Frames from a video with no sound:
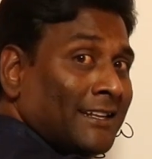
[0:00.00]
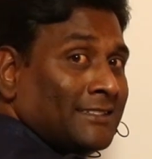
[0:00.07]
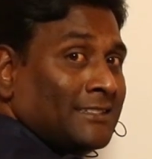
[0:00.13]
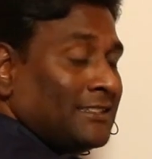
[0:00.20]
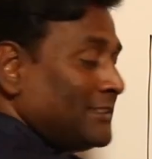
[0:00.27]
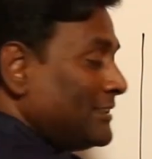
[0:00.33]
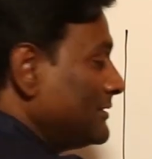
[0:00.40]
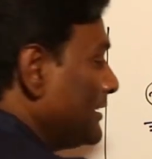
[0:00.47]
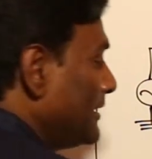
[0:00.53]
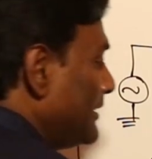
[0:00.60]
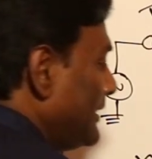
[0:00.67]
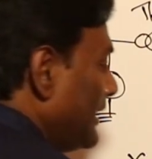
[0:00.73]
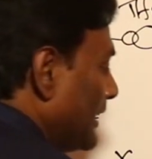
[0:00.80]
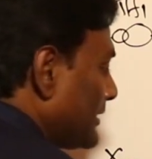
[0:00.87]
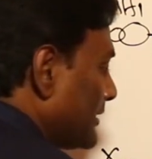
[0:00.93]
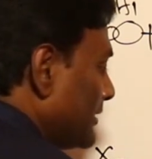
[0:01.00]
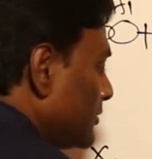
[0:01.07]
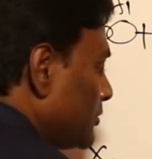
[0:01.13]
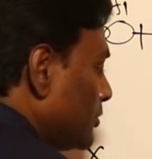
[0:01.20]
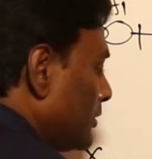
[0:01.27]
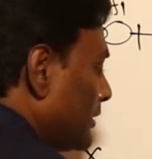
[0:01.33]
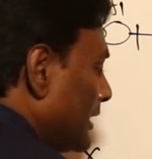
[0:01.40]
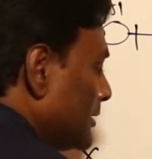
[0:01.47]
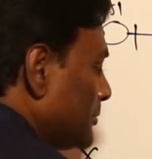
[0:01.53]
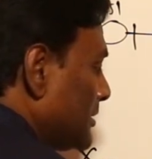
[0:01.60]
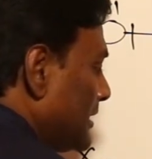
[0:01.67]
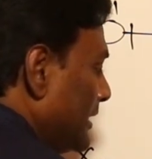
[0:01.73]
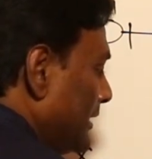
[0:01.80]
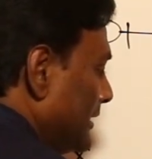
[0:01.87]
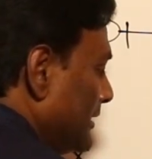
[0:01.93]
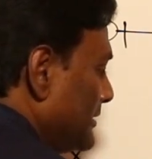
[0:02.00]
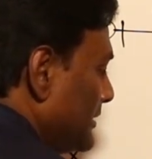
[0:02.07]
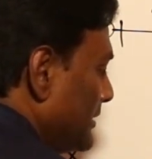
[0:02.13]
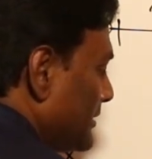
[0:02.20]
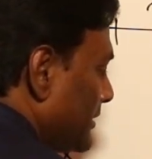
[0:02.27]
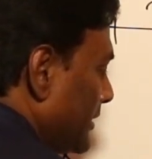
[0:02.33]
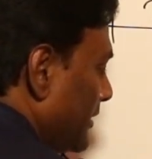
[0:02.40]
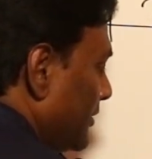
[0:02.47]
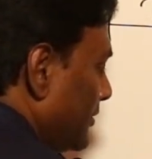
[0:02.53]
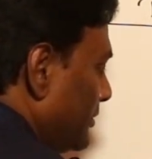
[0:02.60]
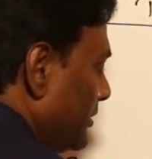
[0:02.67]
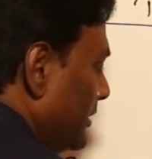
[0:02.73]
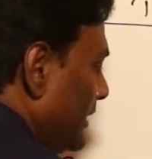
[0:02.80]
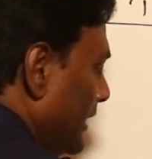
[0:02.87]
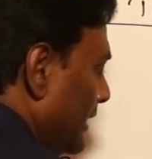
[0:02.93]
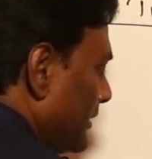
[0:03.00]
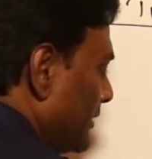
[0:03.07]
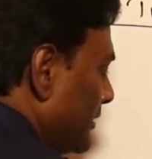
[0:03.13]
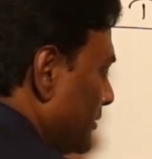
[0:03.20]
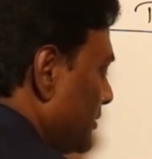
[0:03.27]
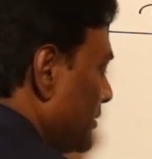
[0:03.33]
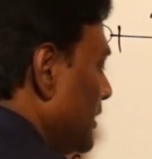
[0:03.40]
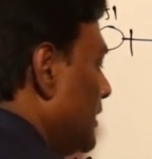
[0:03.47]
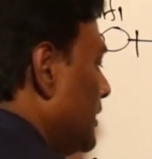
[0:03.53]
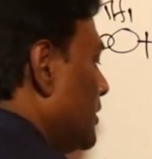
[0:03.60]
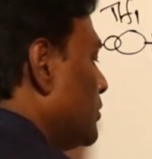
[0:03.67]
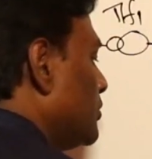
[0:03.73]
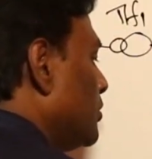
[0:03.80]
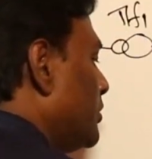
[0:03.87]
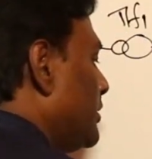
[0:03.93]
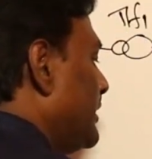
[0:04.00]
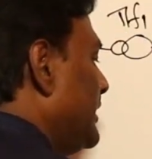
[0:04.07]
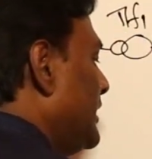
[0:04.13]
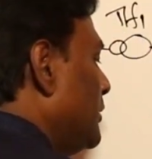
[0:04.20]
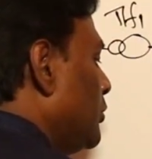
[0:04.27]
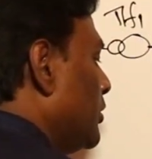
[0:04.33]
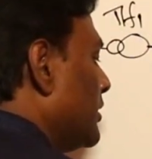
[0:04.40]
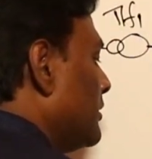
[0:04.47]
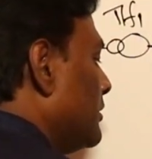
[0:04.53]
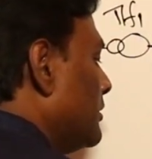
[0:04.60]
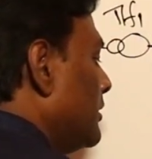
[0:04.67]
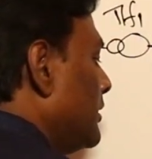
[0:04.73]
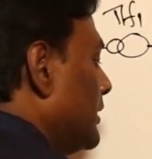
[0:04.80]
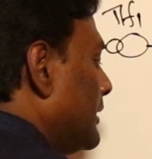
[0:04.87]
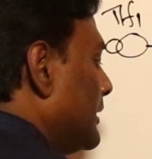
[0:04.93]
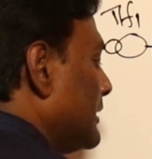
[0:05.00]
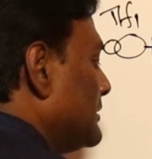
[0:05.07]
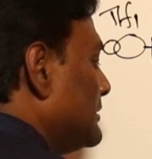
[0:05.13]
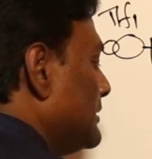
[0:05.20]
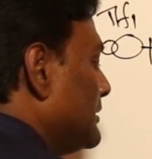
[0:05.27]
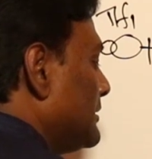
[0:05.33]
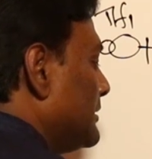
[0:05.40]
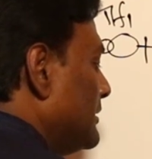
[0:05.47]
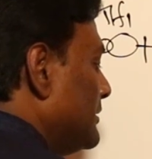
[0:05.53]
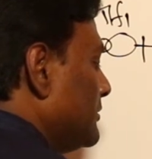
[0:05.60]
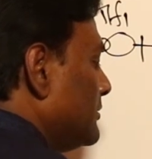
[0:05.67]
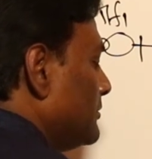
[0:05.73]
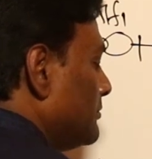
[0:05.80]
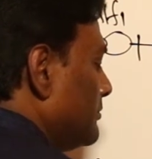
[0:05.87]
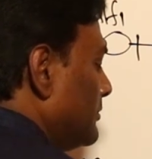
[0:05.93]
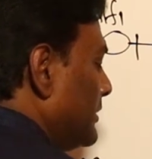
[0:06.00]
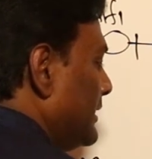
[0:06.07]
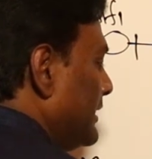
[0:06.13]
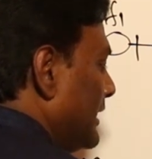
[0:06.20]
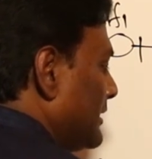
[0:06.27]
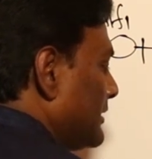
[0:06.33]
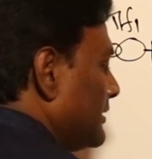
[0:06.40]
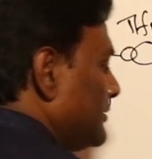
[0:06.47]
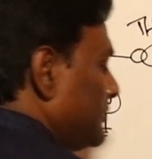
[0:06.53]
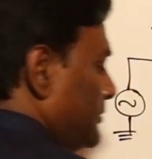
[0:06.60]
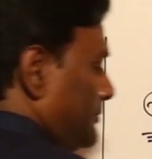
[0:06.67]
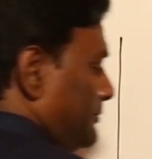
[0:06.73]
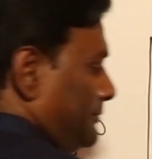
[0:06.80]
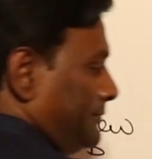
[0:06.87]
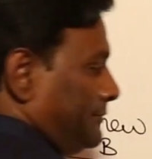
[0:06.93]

resistance and reactance. So transmission line, resistance, reactance. So T1, resistance, reactance.